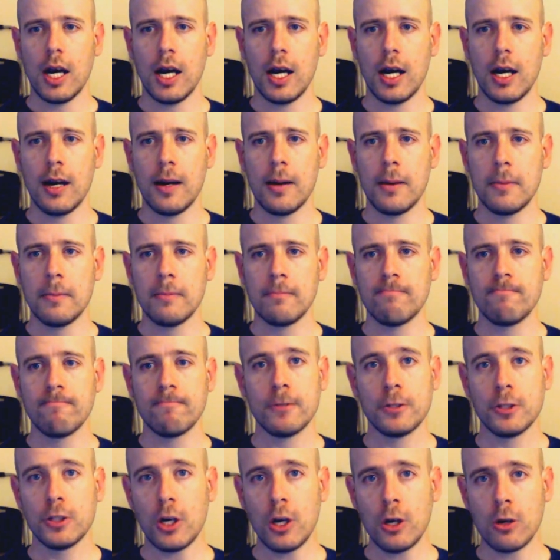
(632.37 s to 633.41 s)

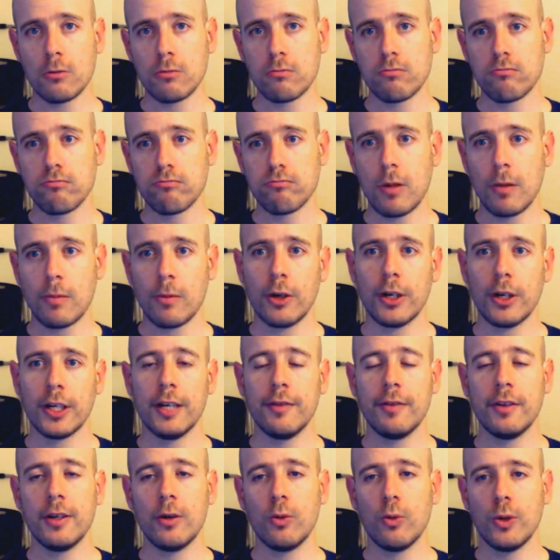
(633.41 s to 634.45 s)
So I'm gonna
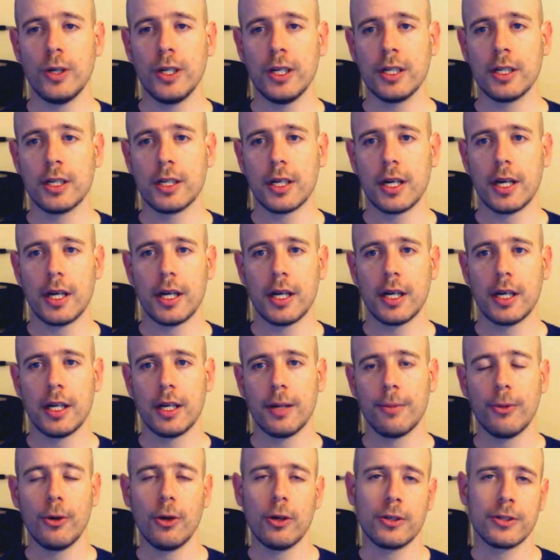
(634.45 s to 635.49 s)
give it a week,
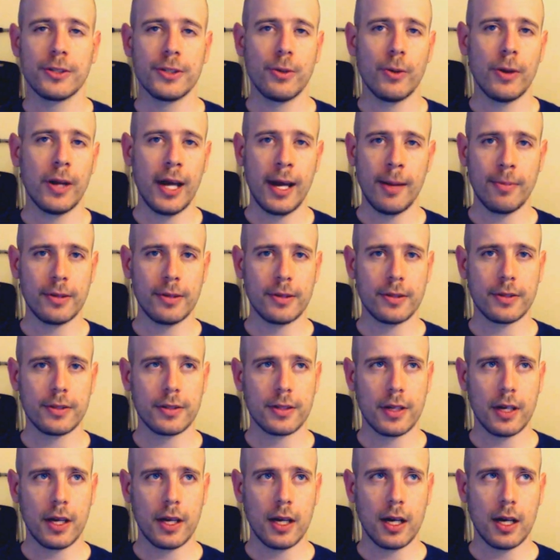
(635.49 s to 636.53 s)
and I'm gonna see what
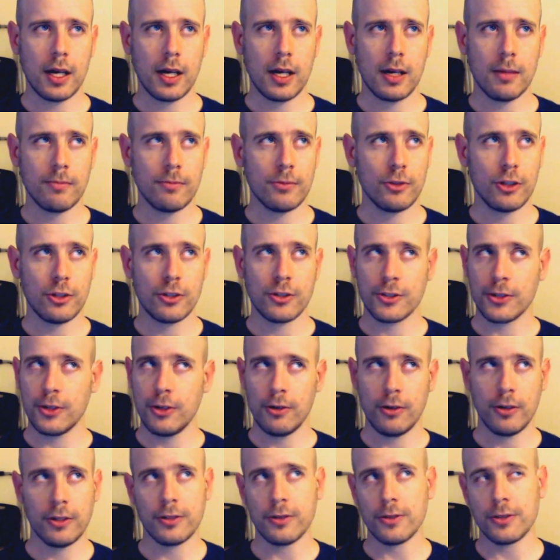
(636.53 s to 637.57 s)
happens. I'm just
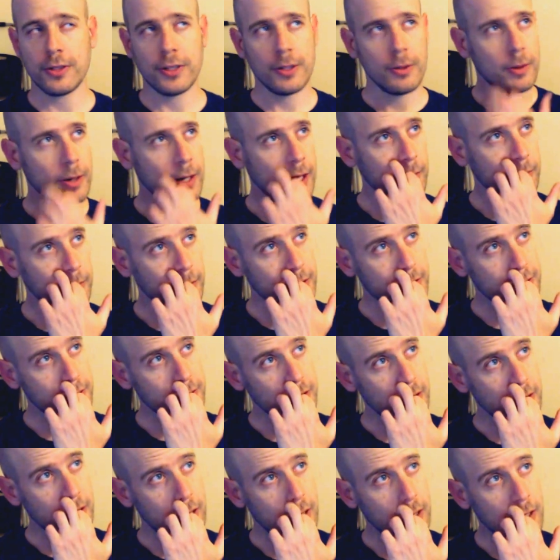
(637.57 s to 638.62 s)
curious to see what
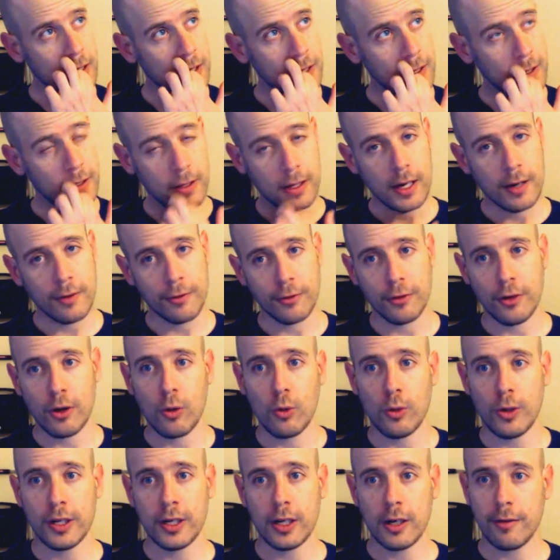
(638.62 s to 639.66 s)
happens after a
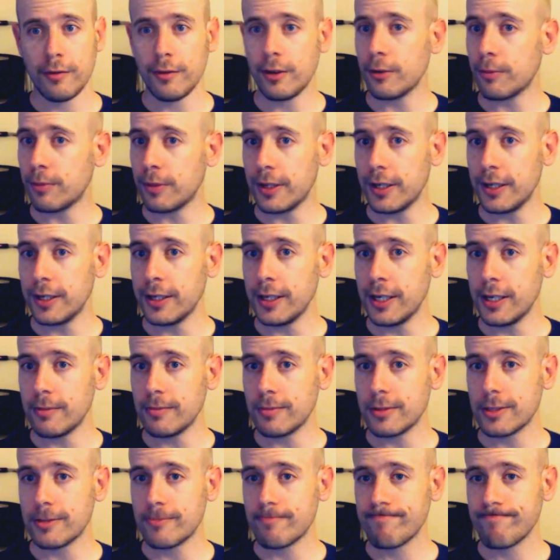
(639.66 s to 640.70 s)
week of not playing
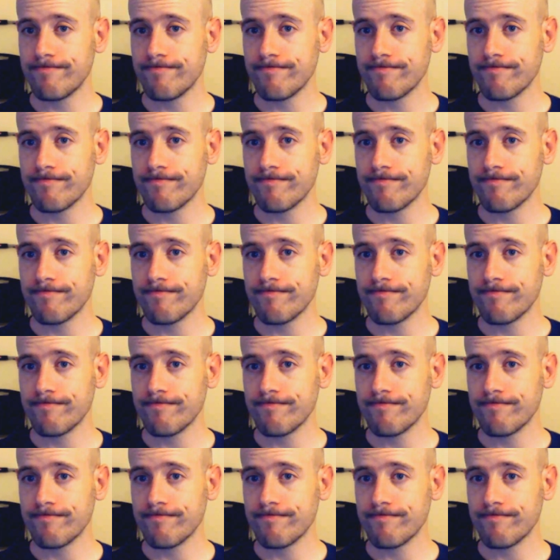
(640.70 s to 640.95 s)
games.